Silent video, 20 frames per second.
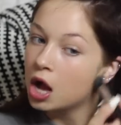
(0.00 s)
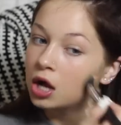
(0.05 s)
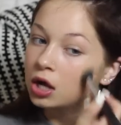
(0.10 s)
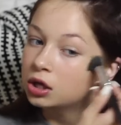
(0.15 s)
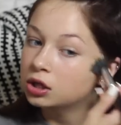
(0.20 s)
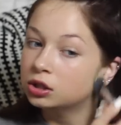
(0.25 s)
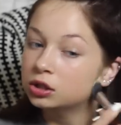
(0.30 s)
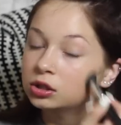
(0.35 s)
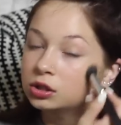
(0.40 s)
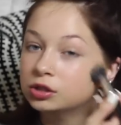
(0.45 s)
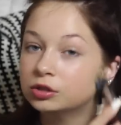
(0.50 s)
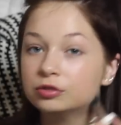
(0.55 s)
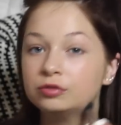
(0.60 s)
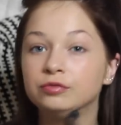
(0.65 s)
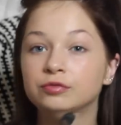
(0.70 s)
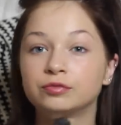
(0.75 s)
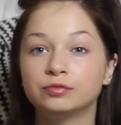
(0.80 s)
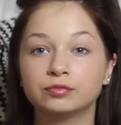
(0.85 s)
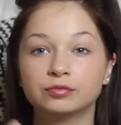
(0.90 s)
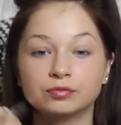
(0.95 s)

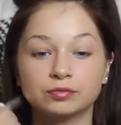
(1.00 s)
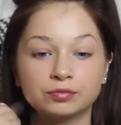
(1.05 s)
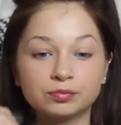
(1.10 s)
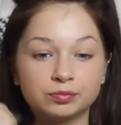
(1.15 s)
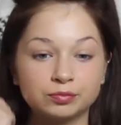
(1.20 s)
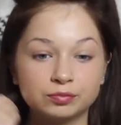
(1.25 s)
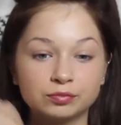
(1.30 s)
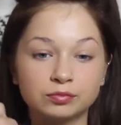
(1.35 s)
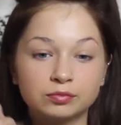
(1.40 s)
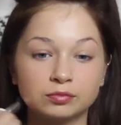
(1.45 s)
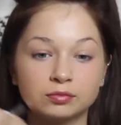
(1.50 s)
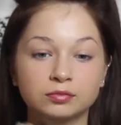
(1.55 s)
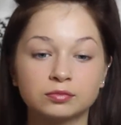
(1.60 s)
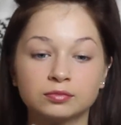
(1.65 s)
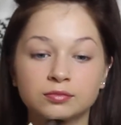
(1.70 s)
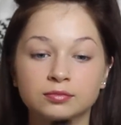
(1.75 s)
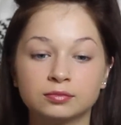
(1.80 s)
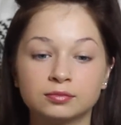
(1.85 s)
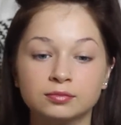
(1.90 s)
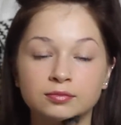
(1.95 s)

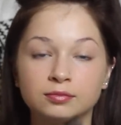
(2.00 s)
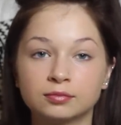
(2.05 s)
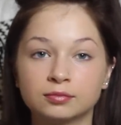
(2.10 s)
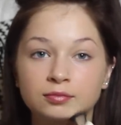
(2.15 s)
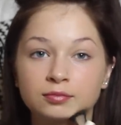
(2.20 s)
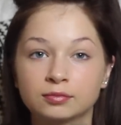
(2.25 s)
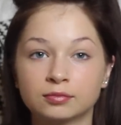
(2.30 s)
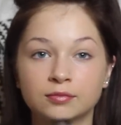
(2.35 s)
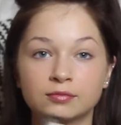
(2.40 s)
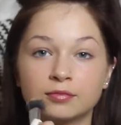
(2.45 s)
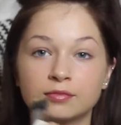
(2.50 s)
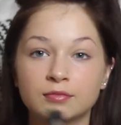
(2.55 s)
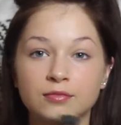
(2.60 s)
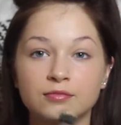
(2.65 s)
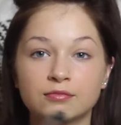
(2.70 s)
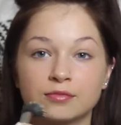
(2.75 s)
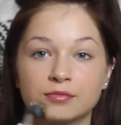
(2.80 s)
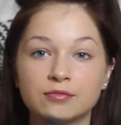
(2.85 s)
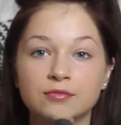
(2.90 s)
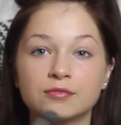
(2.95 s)

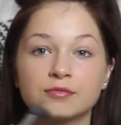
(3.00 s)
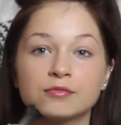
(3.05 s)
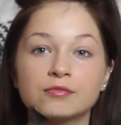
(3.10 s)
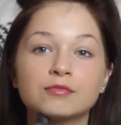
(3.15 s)
This person isn't speaking.